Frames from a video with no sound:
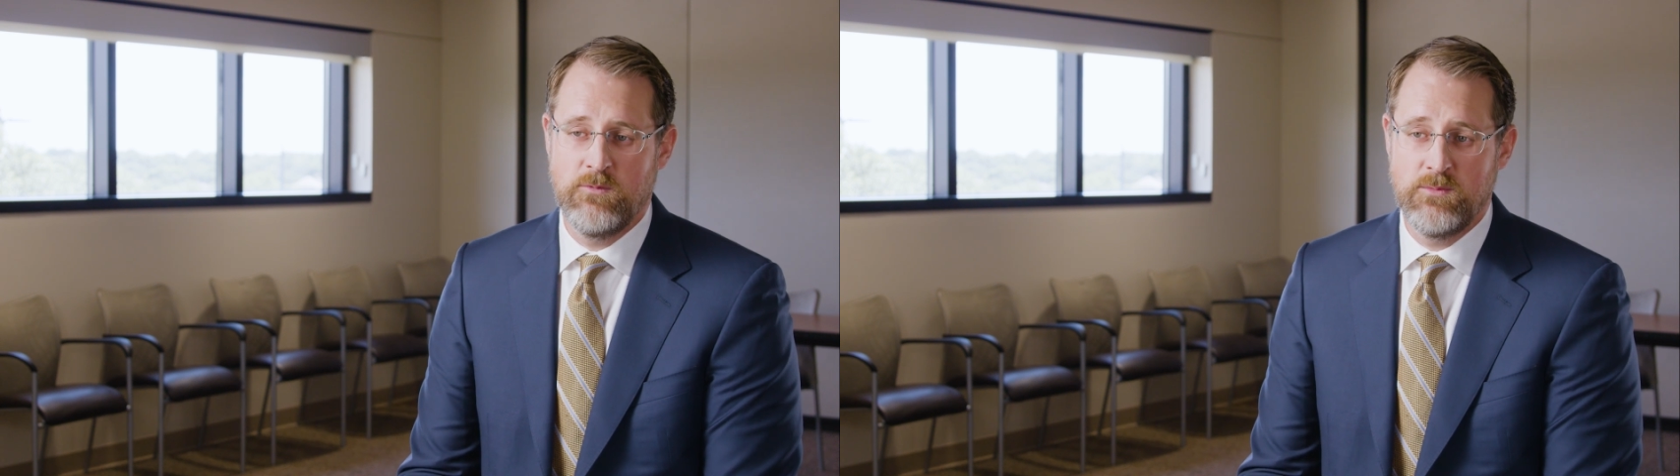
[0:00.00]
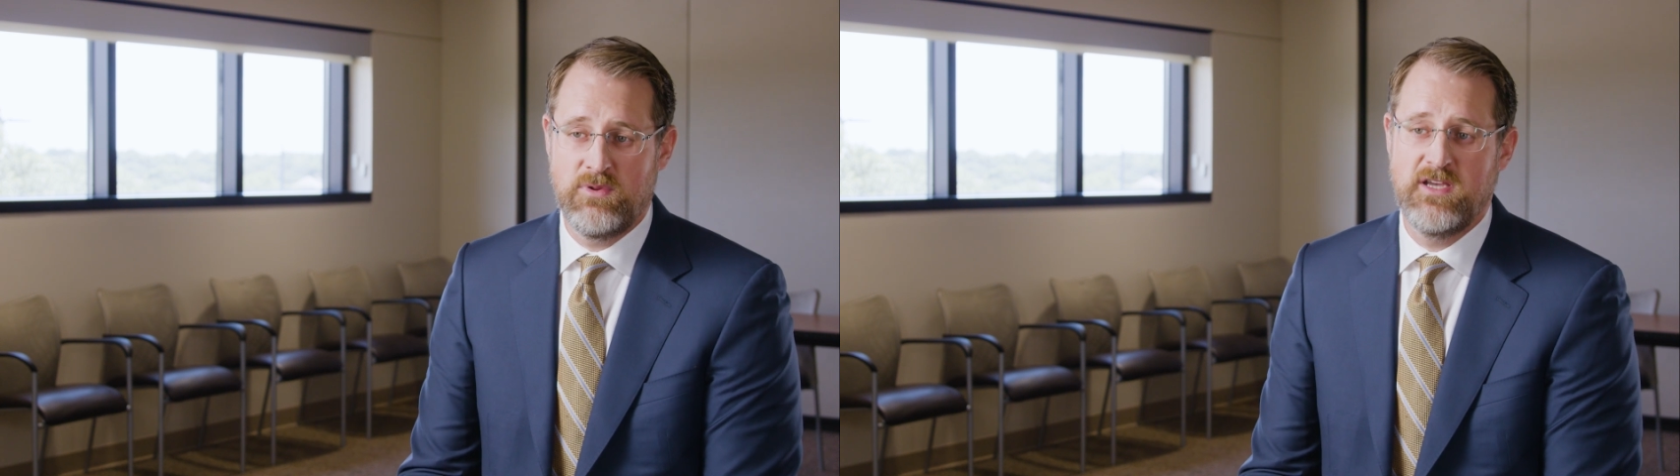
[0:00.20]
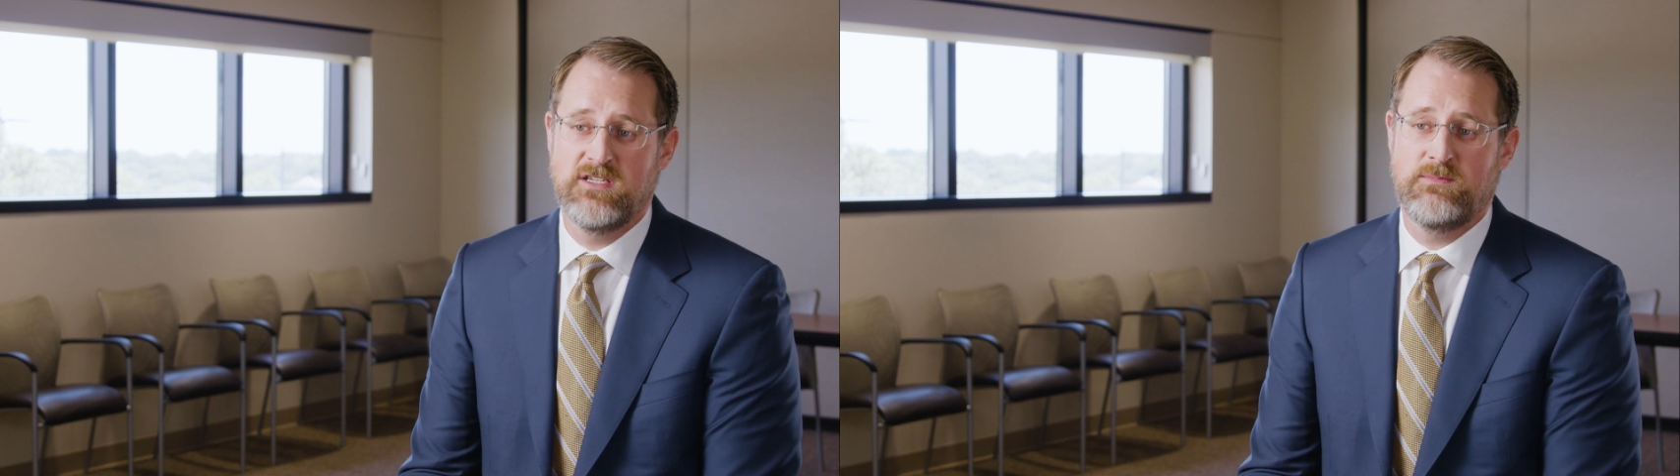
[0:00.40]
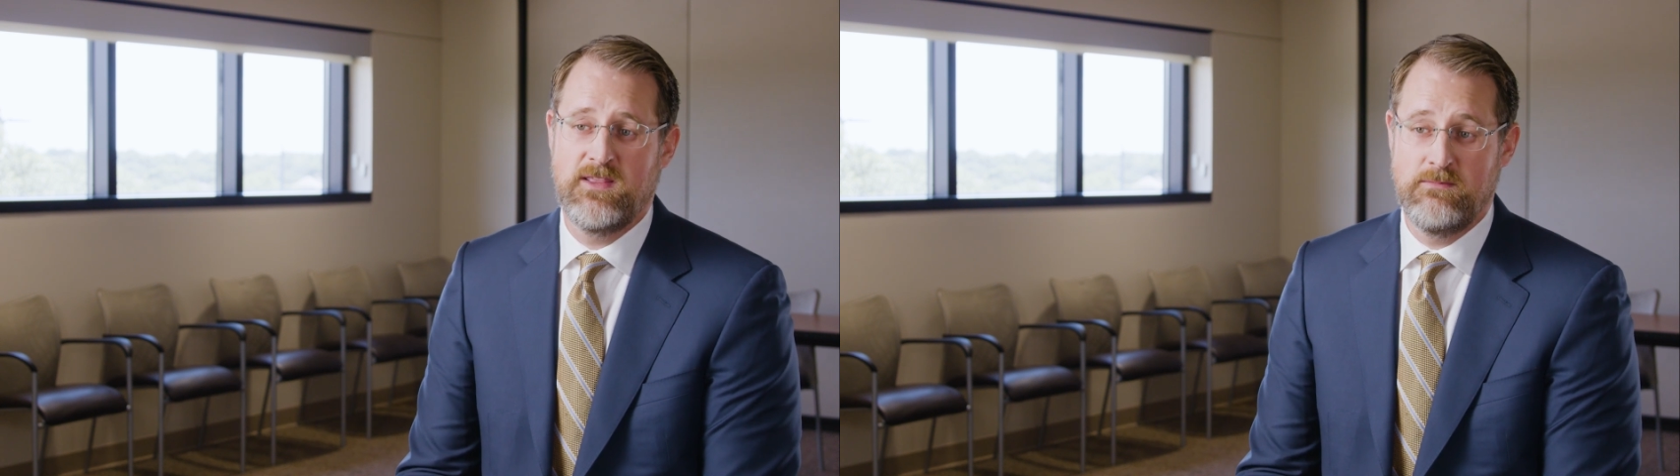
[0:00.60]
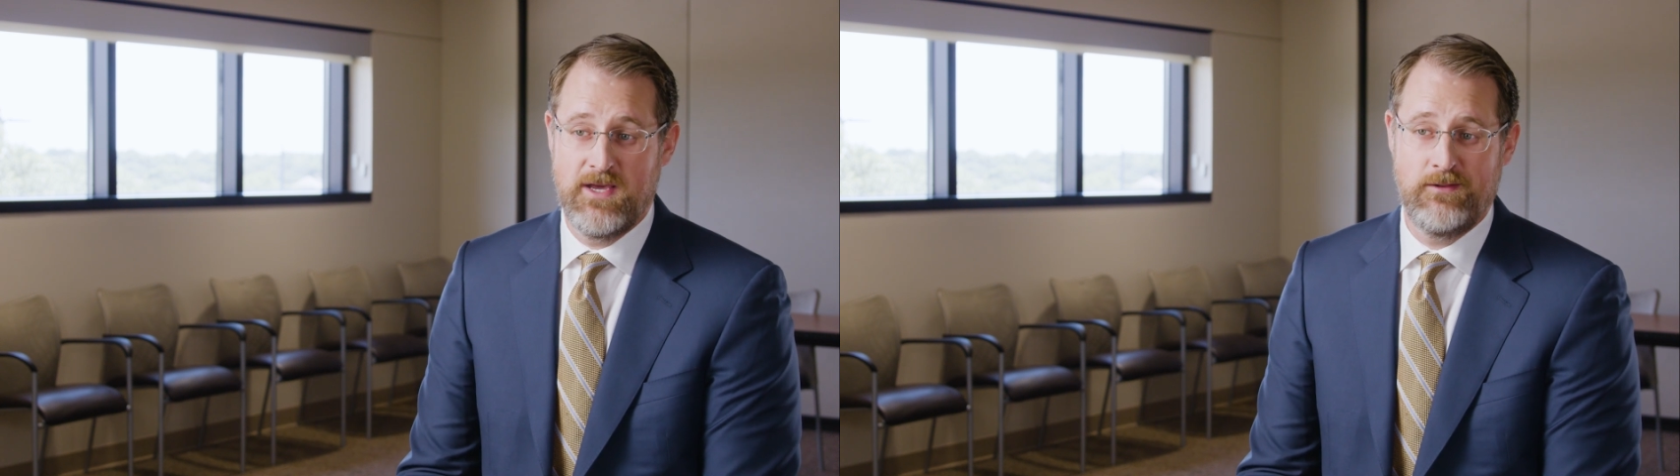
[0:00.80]
replaced by
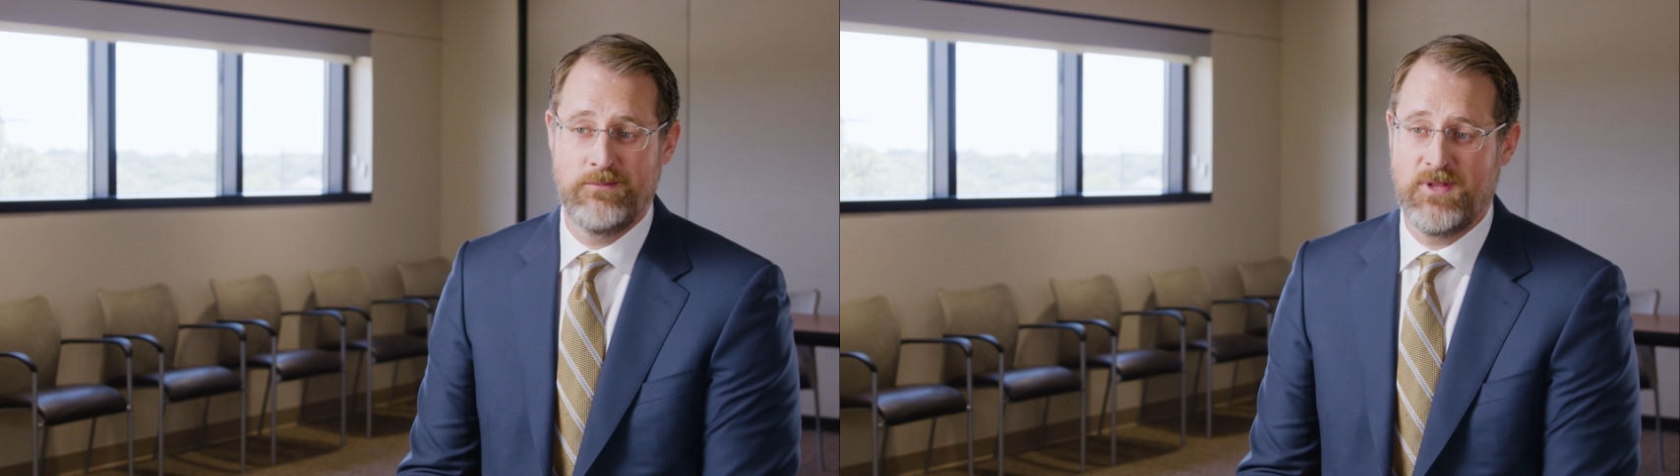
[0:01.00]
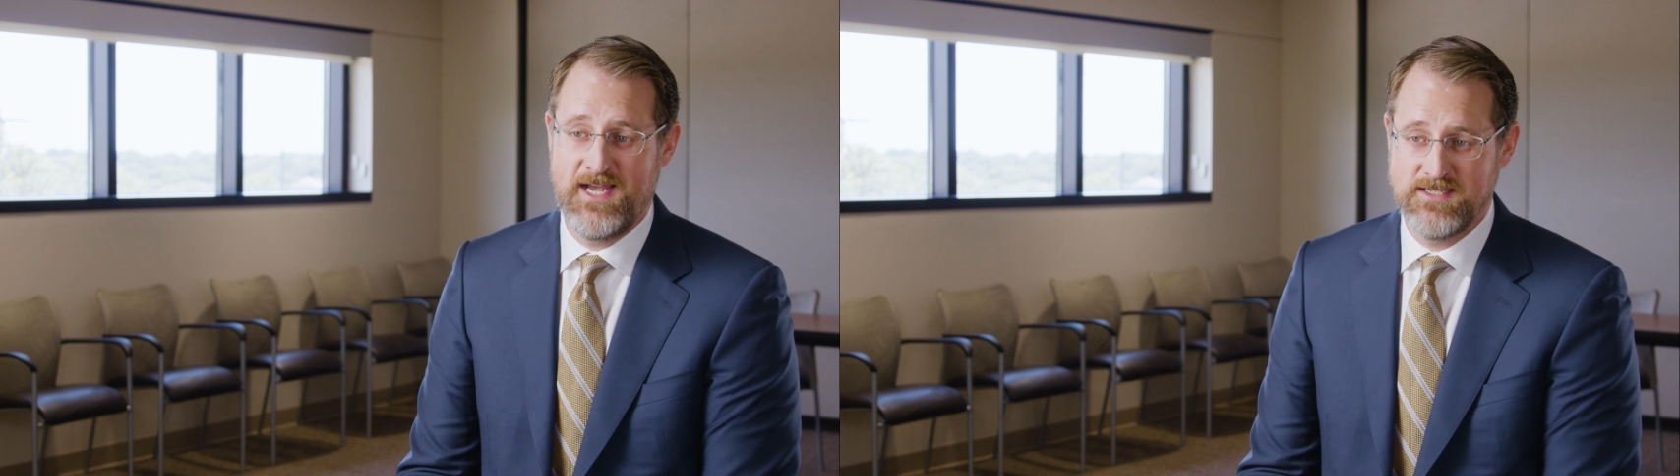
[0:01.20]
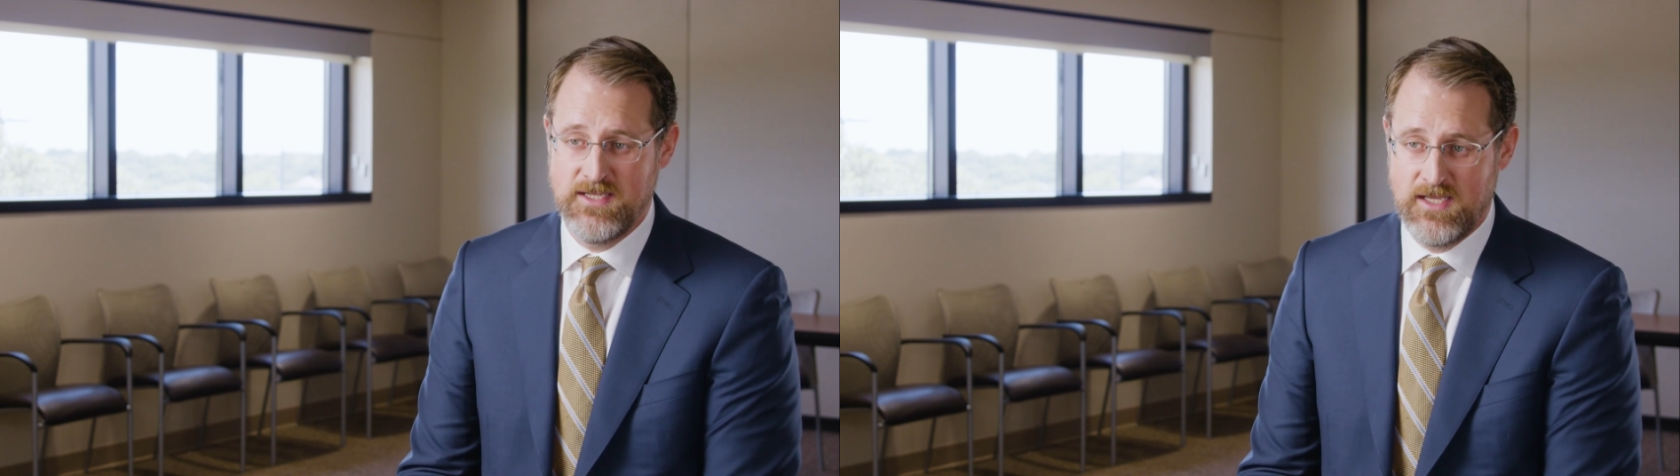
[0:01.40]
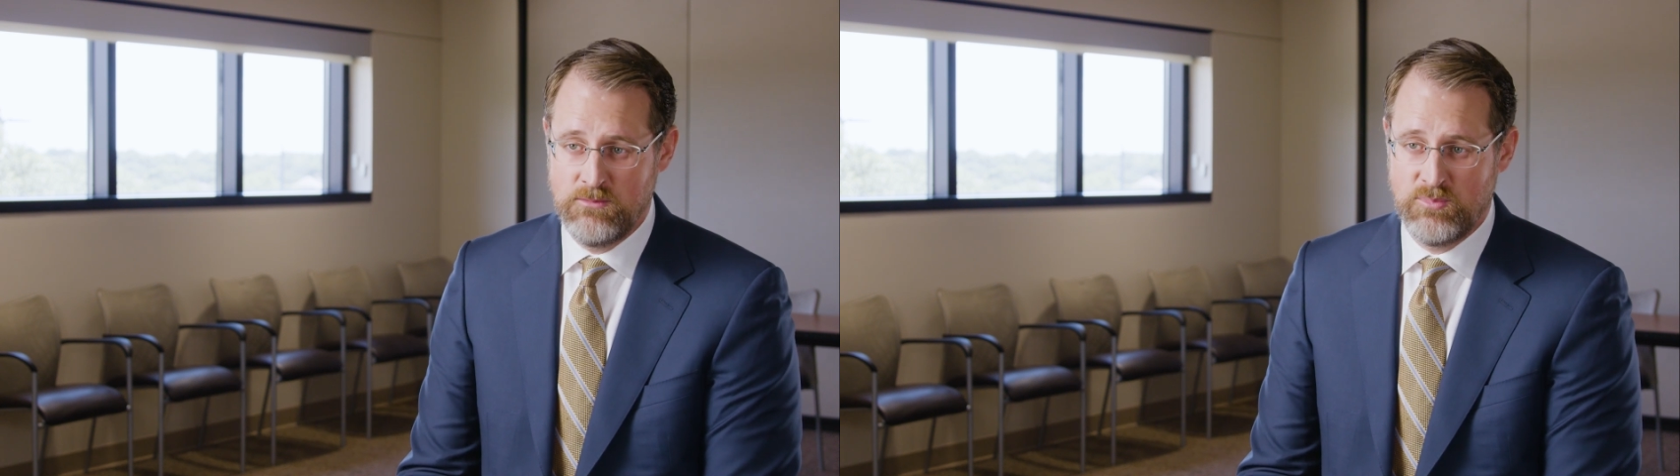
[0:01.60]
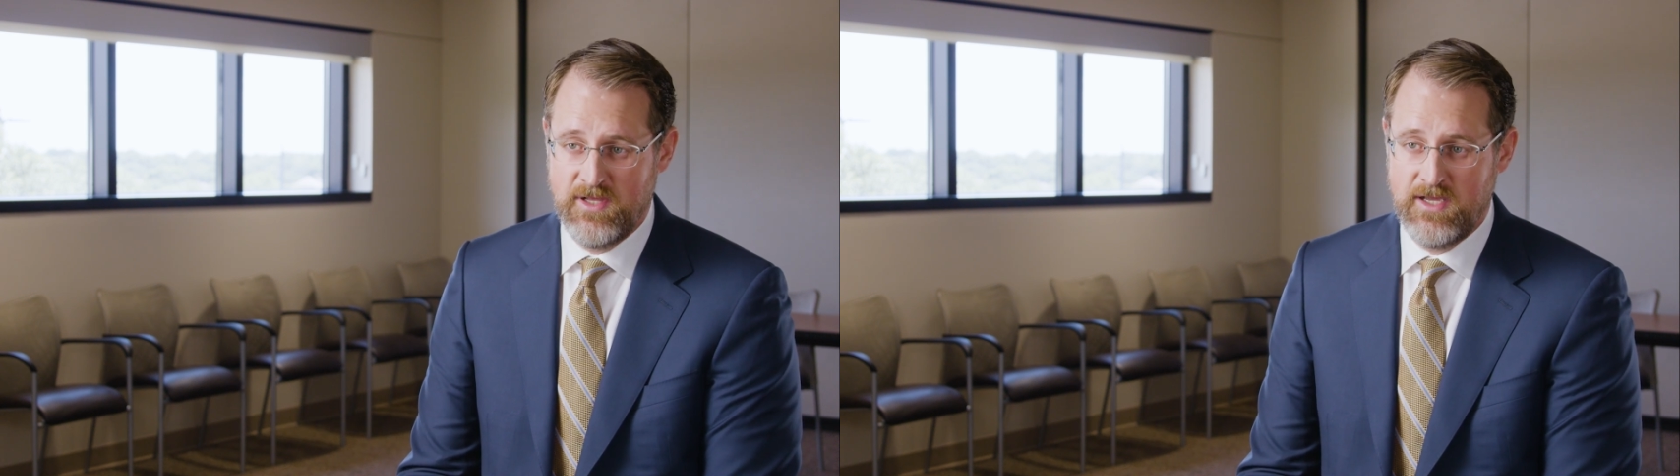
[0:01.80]
the metal and plastic
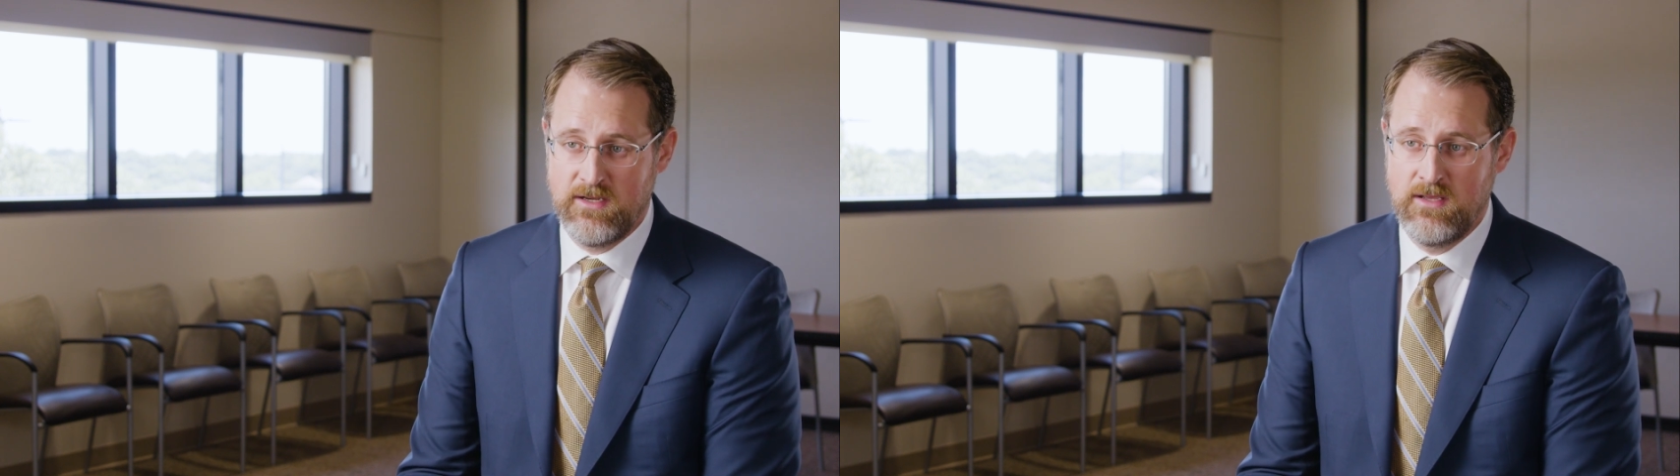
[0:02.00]
implant.